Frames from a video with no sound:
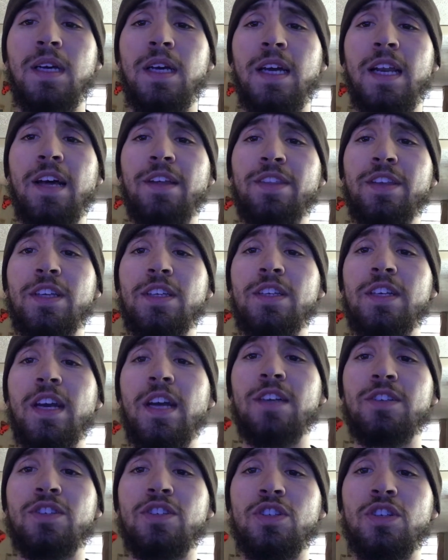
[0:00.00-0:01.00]
And I think you
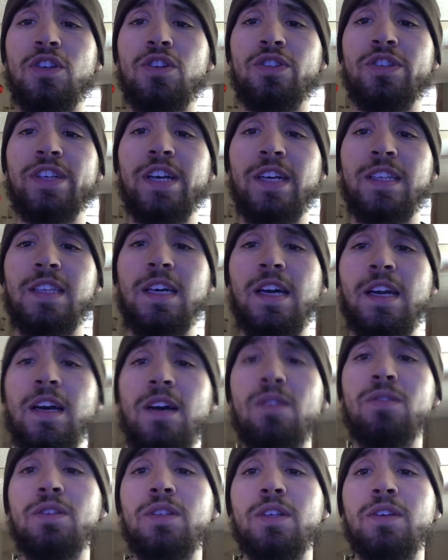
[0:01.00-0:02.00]
guys should go check that
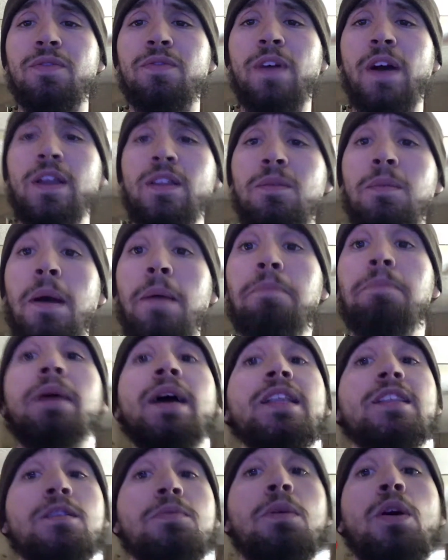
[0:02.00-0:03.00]
out. You can find them at
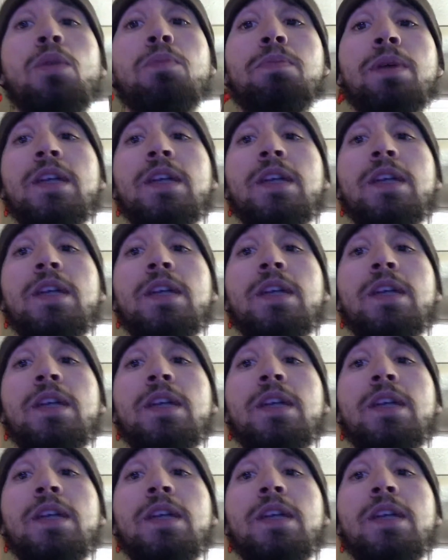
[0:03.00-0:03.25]
PetSmart.